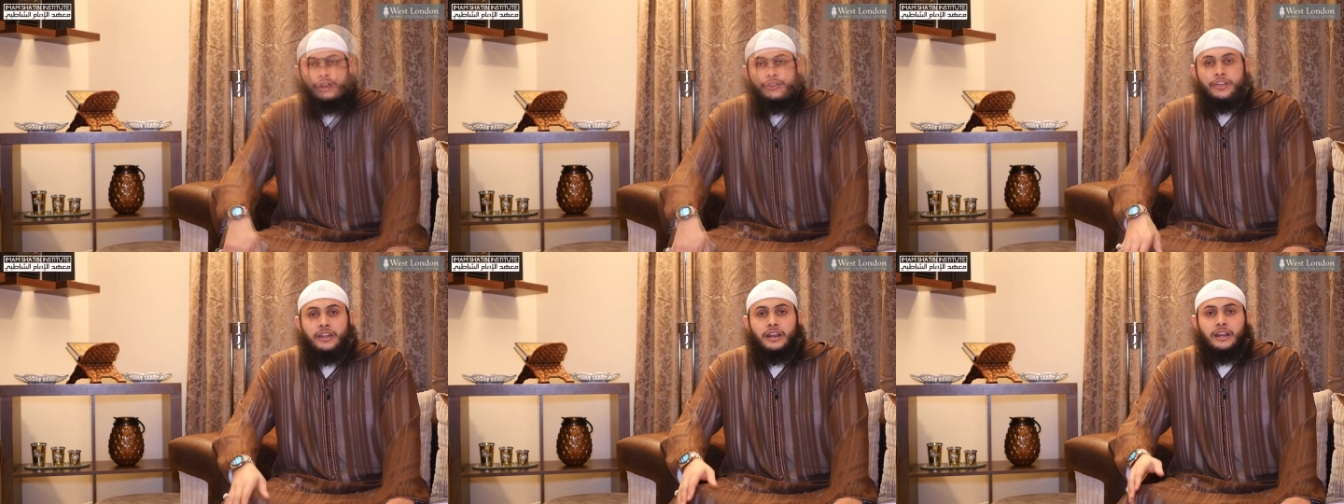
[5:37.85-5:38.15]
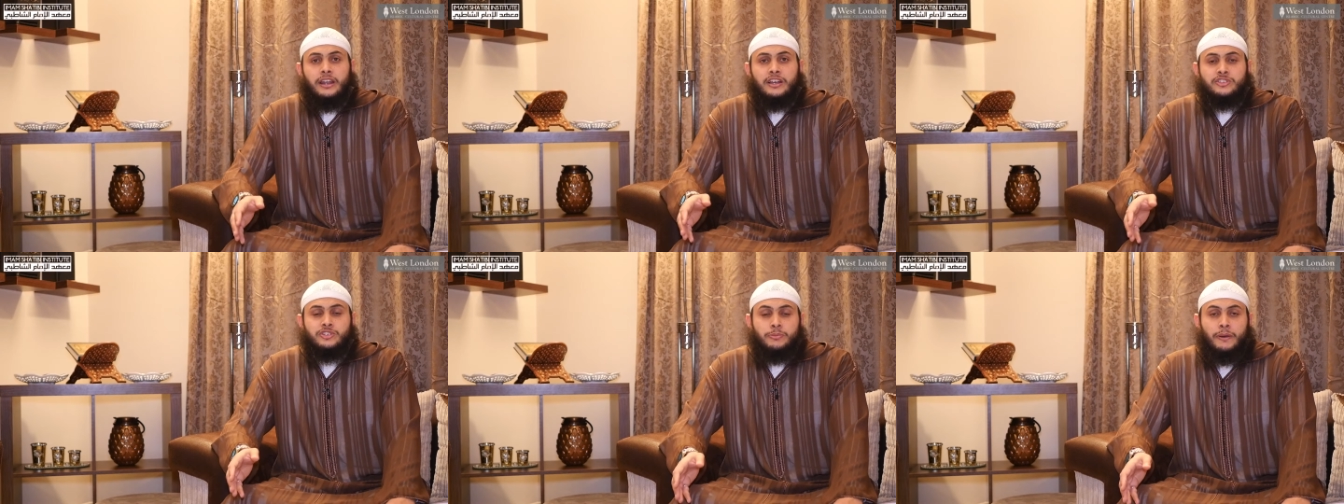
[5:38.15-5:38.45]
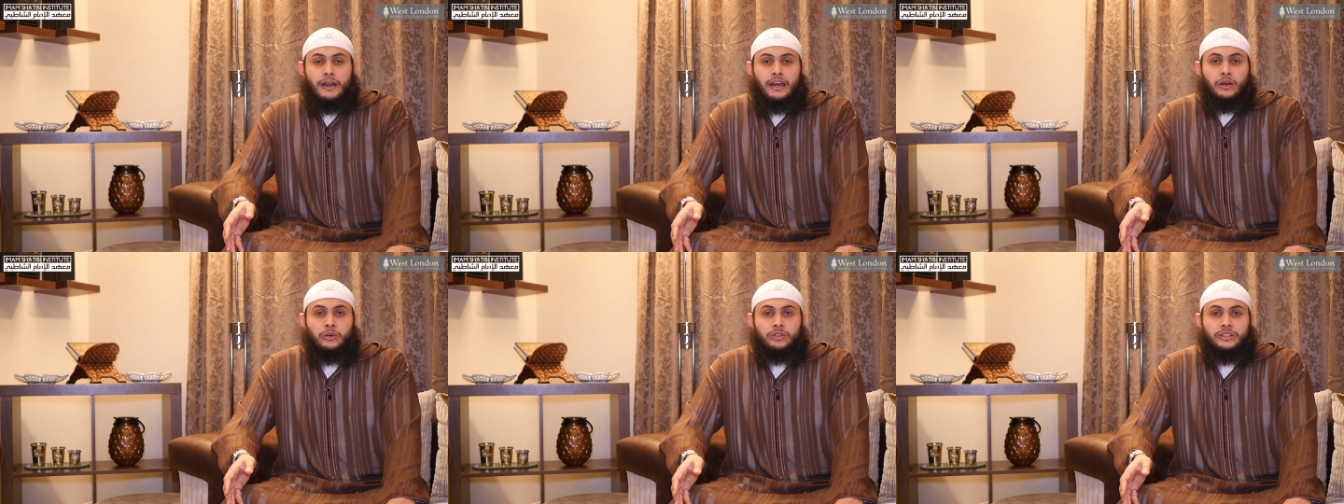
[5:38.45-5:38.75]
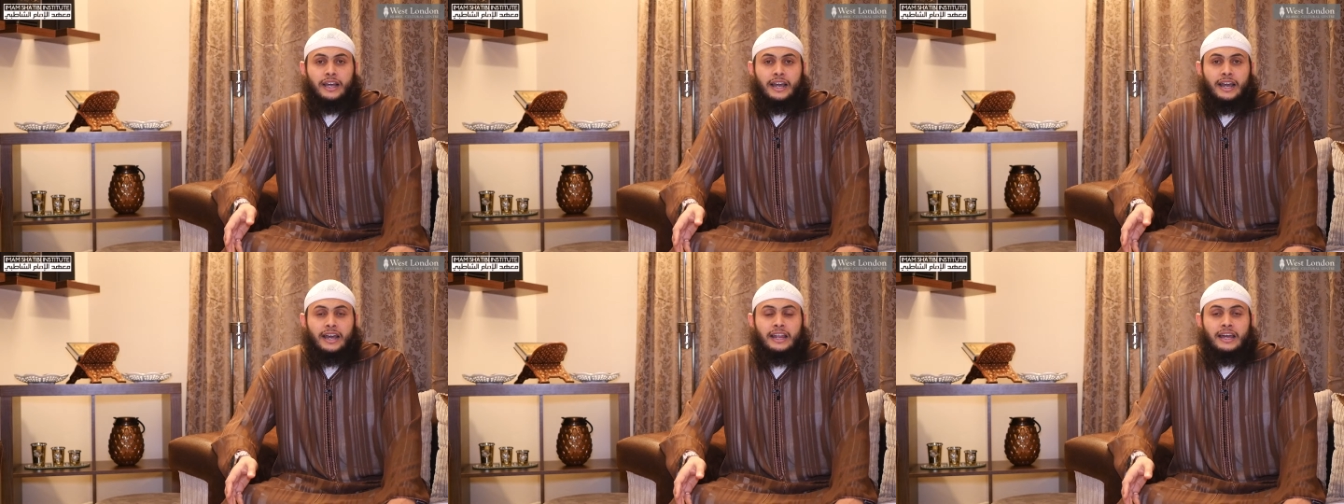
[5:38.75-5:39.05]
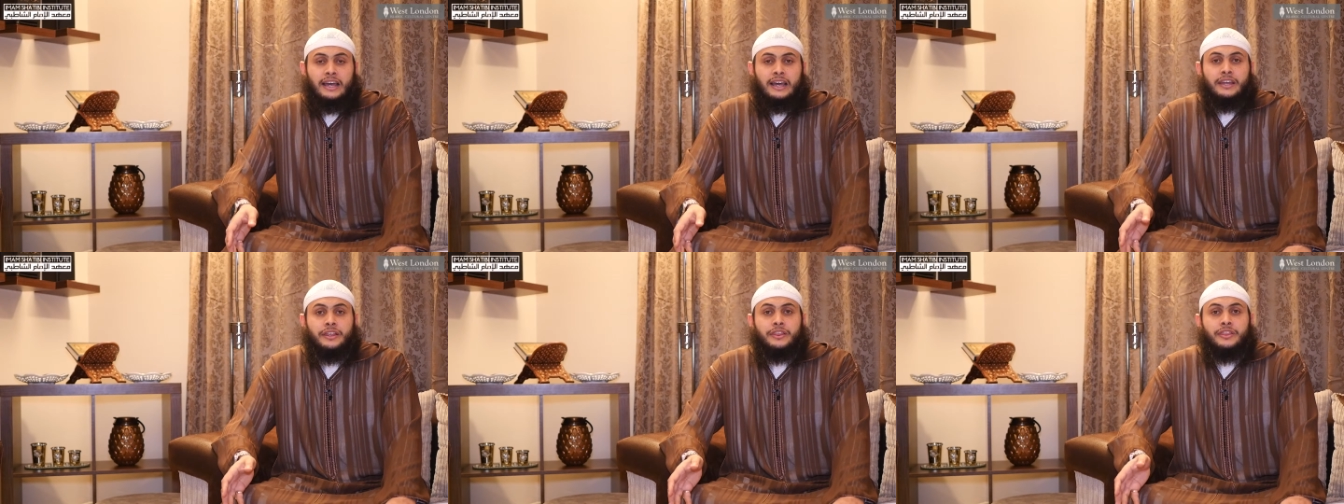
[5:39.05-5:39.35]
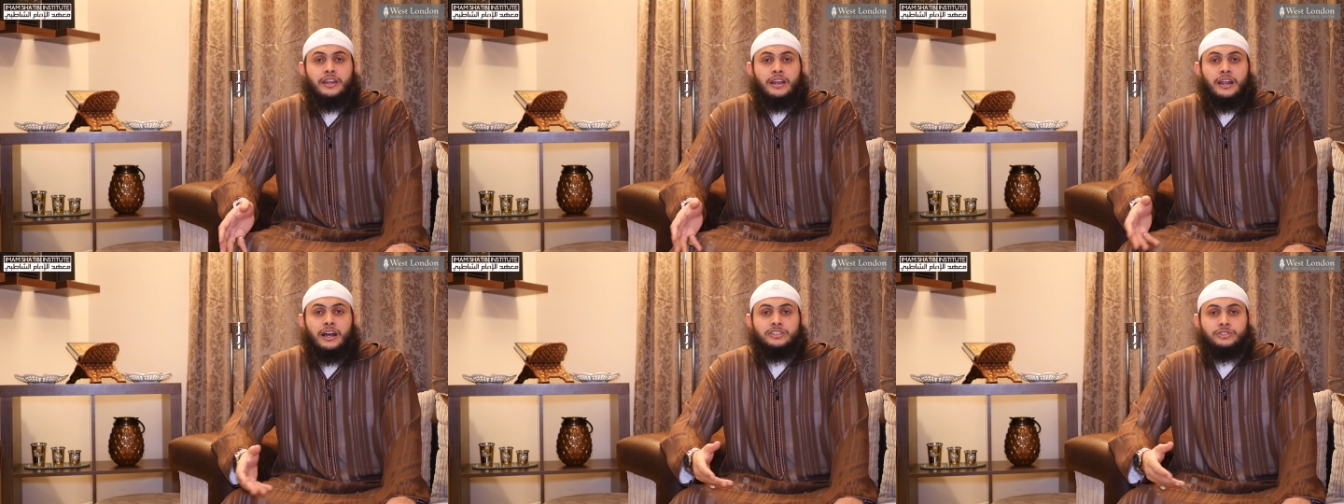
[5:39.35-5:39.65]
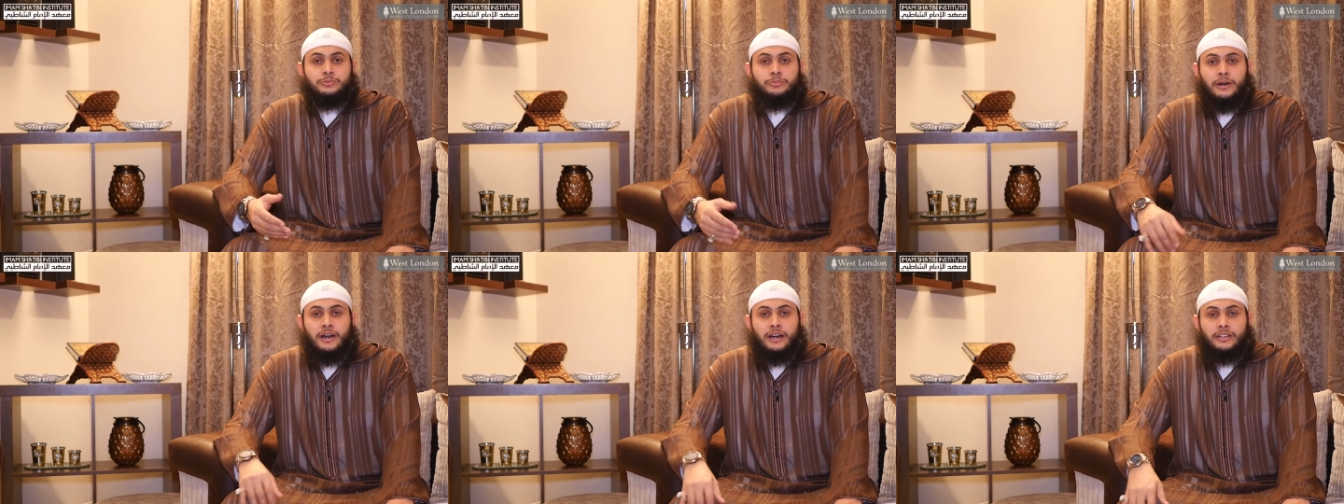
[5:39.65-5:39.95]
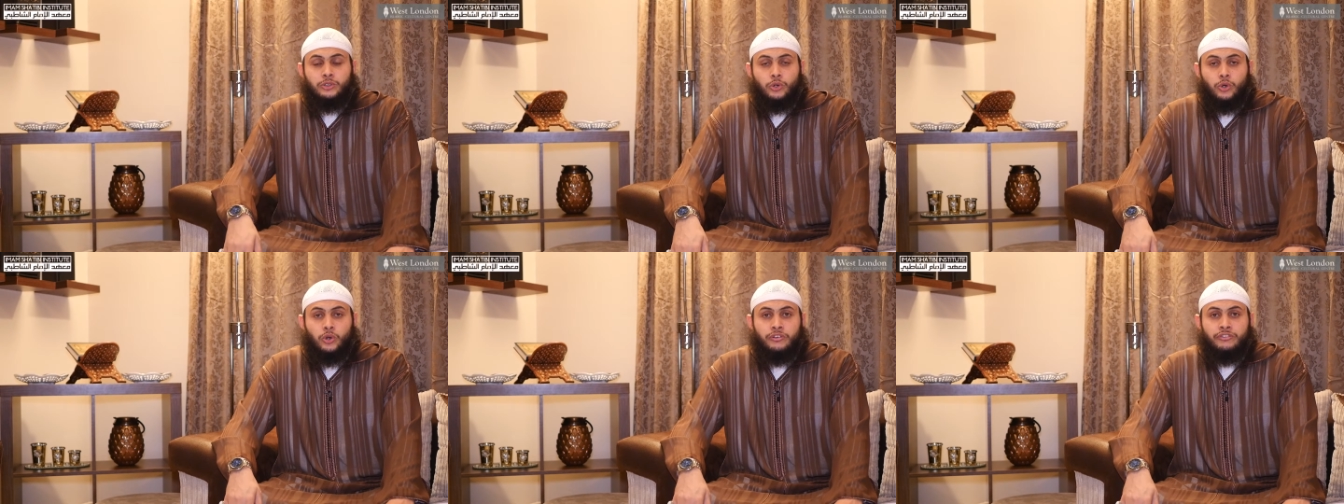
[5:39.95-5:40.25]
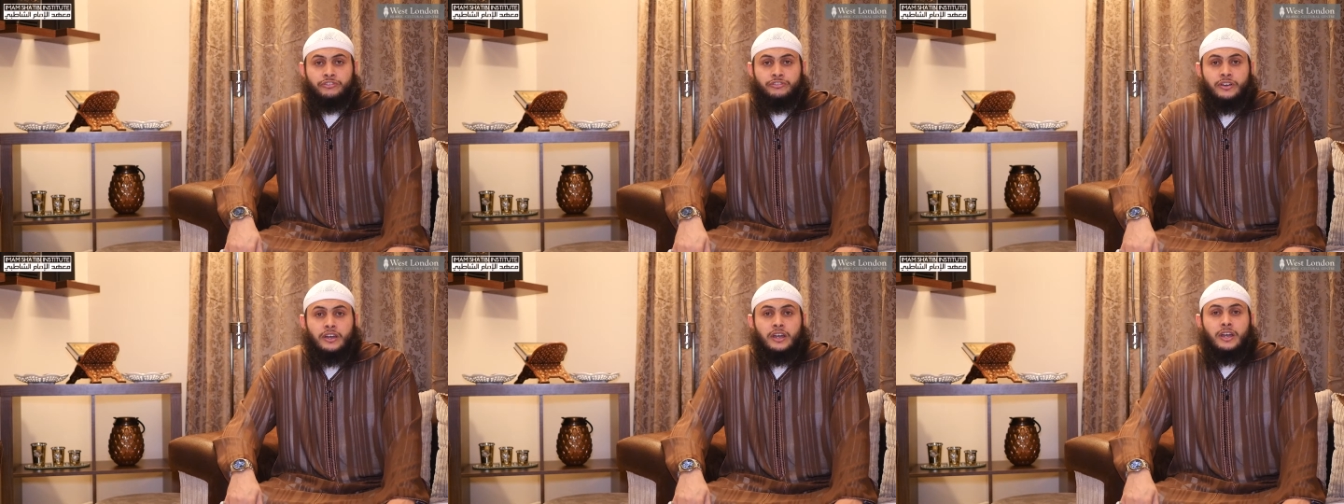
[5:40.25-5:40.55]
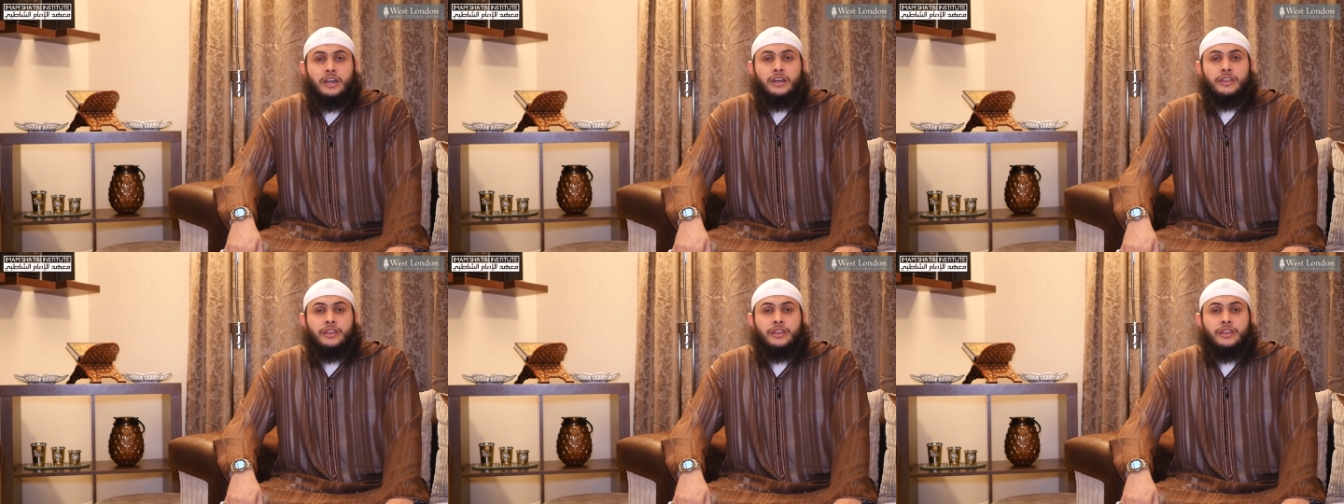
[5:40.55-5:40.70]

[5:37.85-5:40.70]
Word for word: Then Allah subhanahu wa ta'ala in the last part of